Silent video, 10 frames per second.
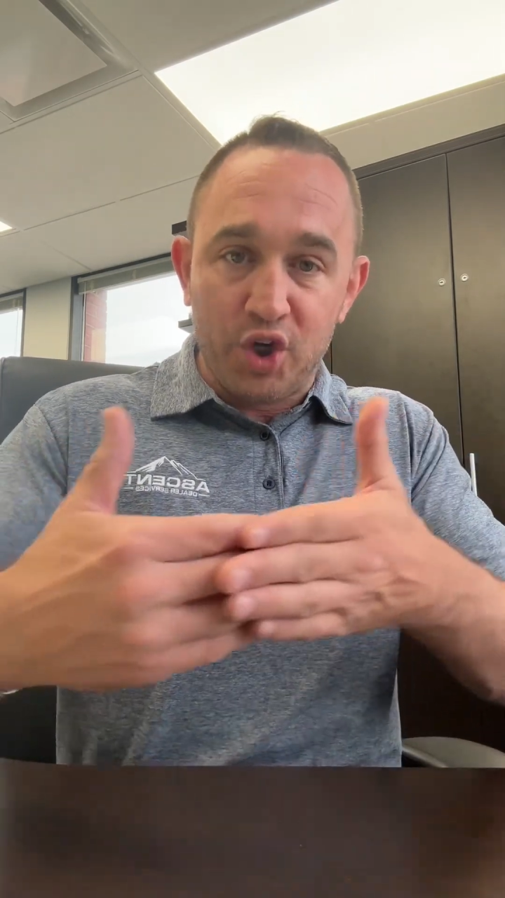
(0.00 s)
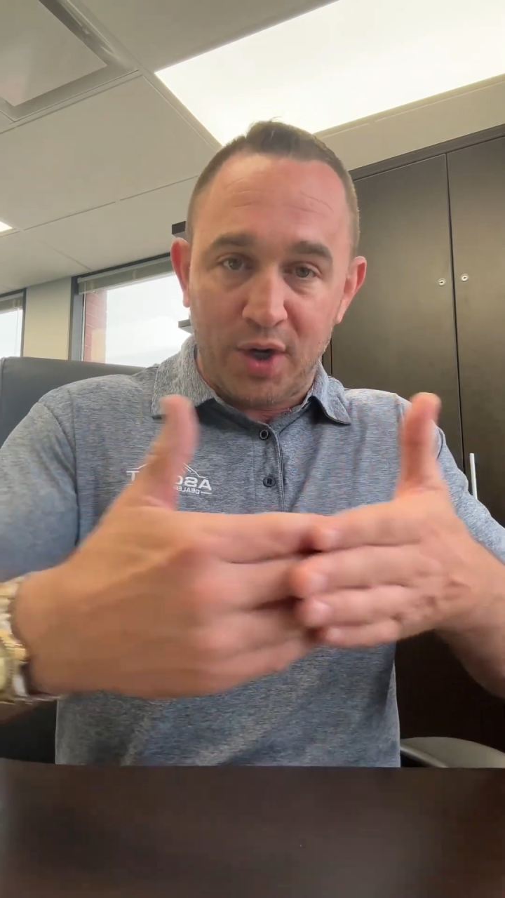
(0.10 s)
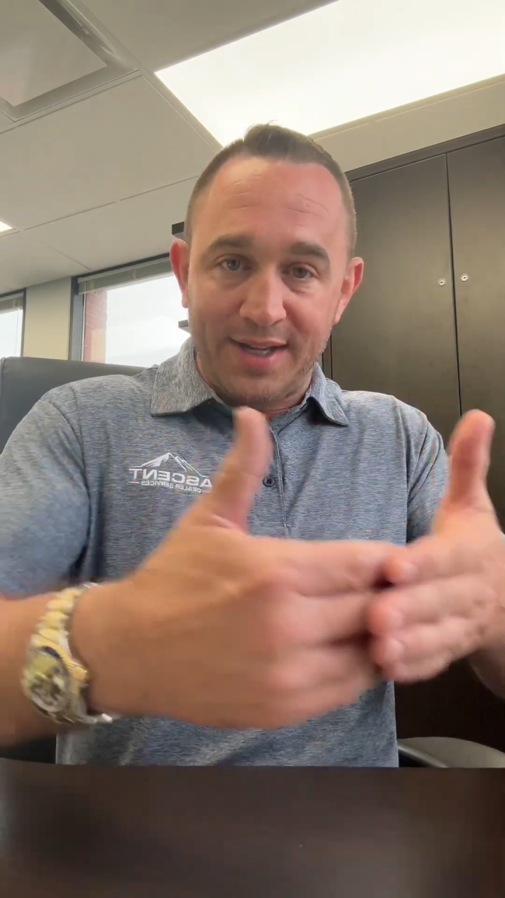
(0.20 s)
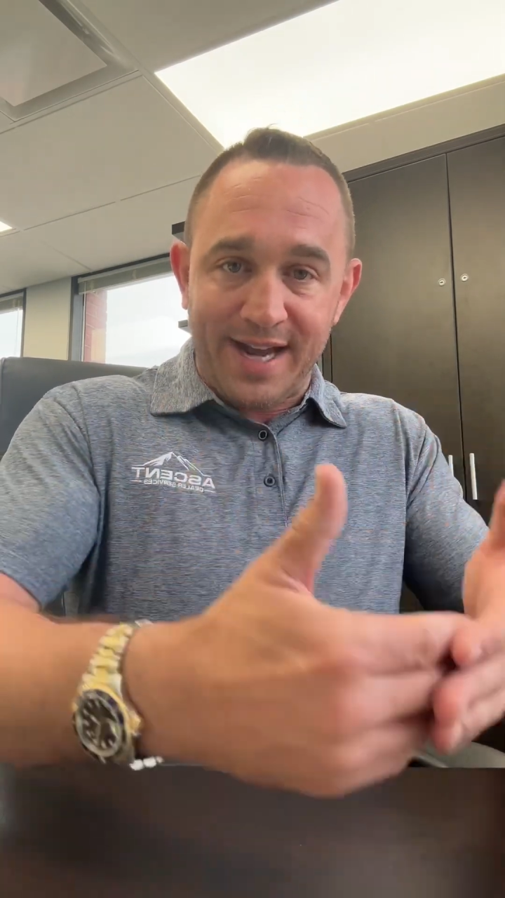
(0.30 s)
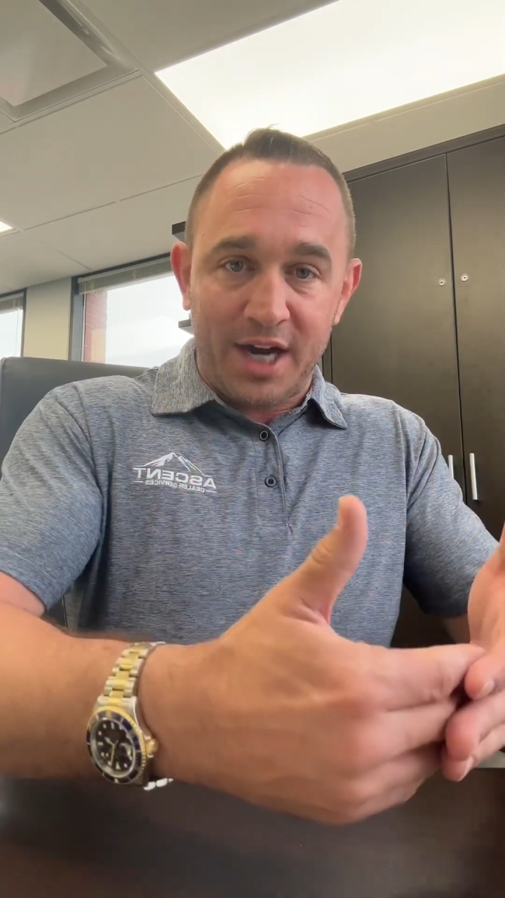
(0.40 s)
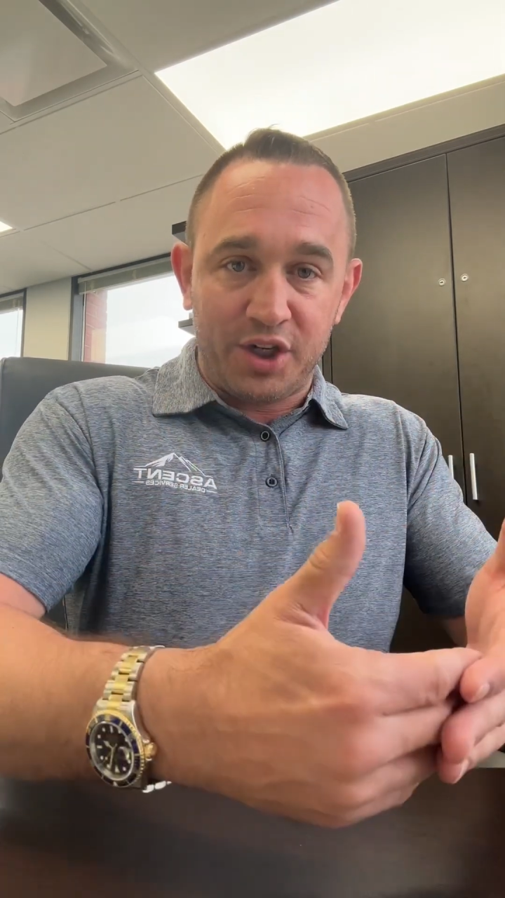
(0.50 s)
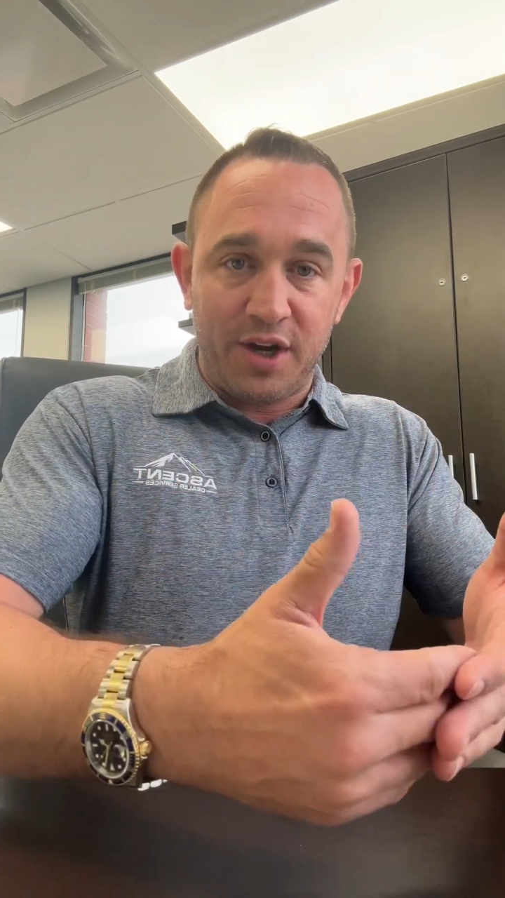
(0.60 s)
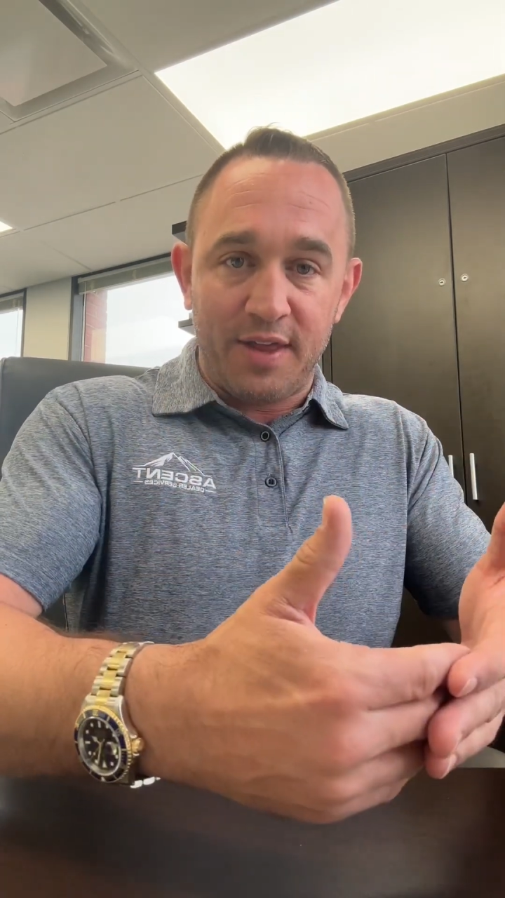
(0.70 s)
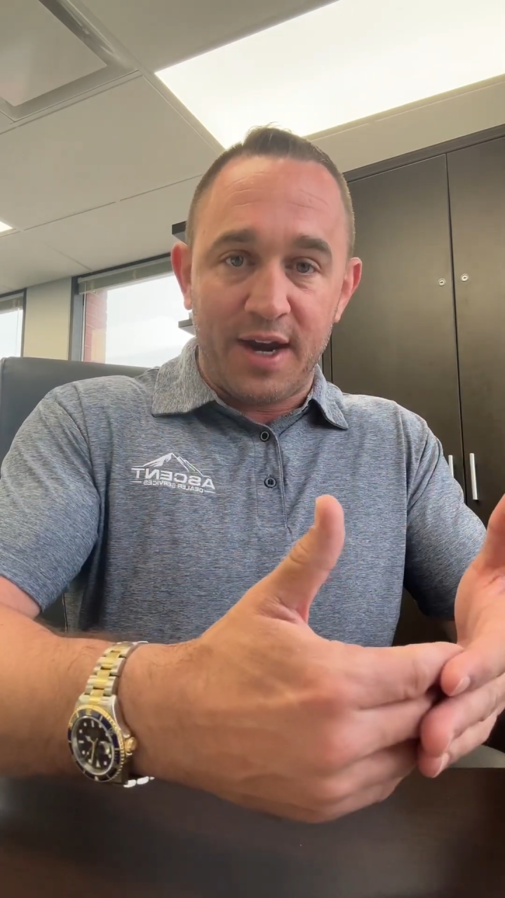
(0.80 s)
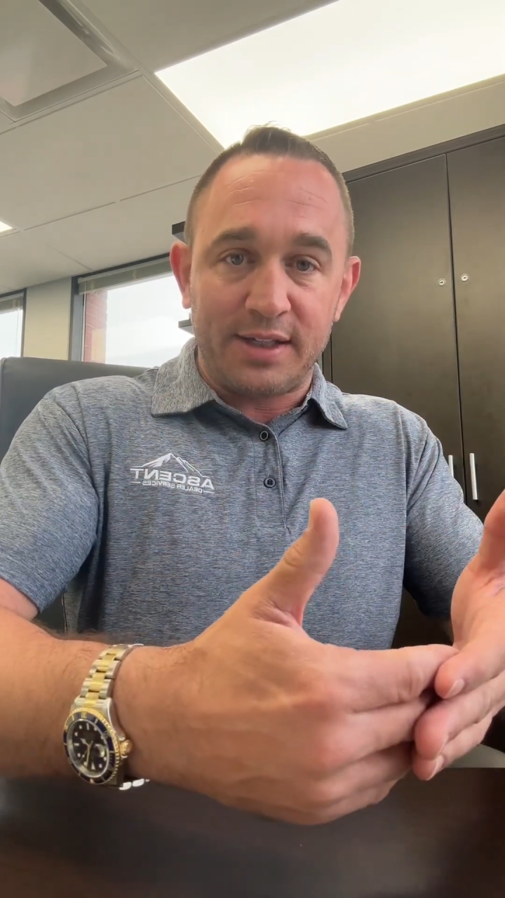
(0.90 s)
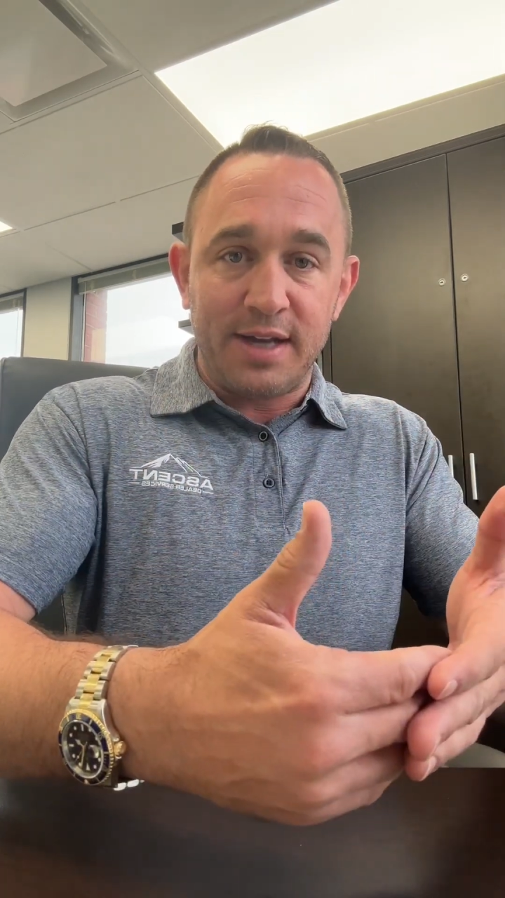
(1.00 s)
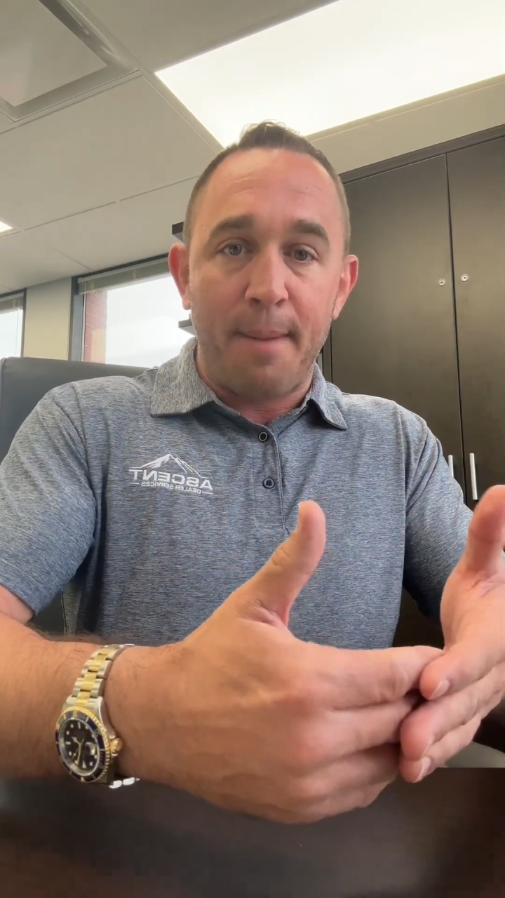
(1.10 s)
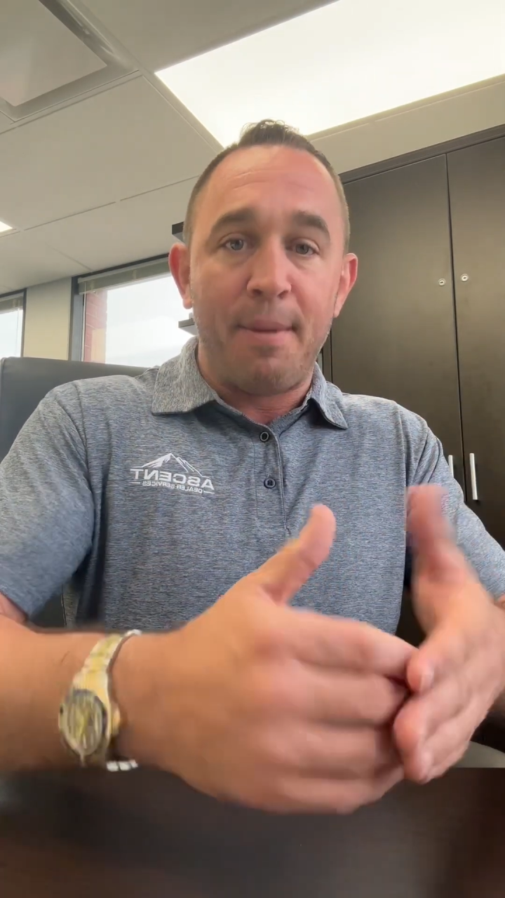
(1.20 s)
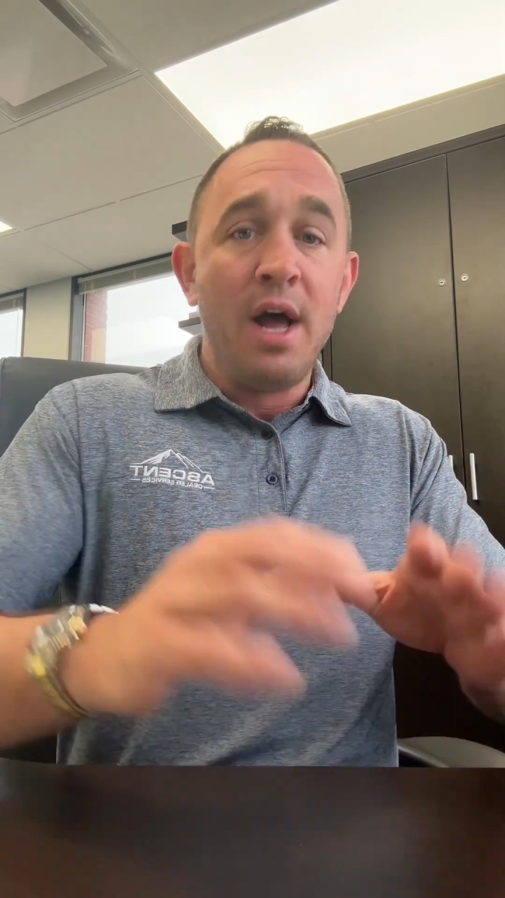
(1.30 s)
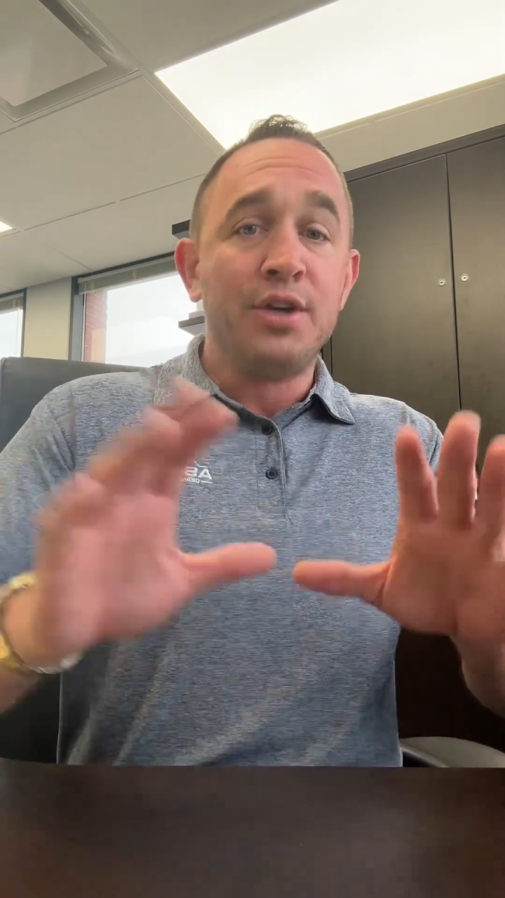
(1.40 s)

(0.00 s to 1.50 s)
transaction to the next step.